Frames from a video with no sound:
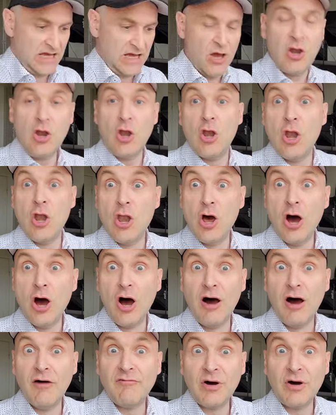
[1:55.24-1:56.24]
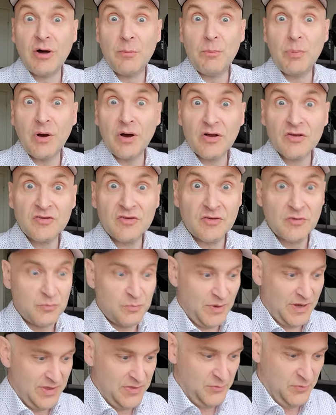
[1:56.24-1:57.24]
I love unboxings,
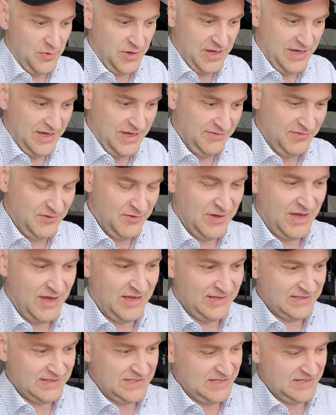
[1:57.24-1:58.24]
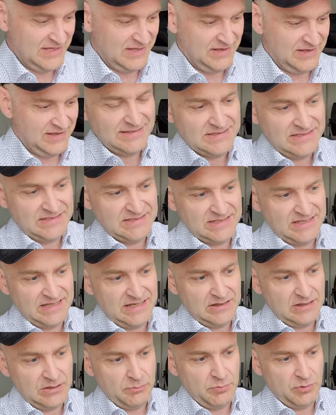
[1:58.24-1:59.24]
by the way, if you can't tell. Let's just
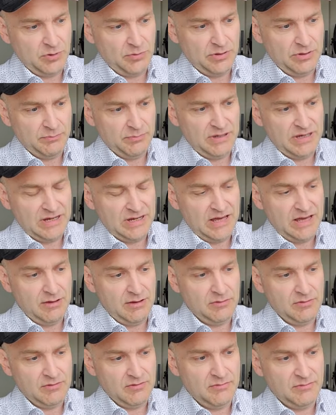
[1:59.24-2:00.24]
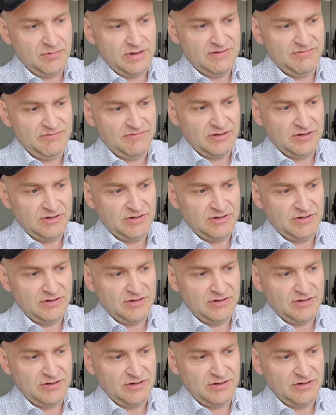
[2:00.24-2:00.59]
get the boring bit out of the way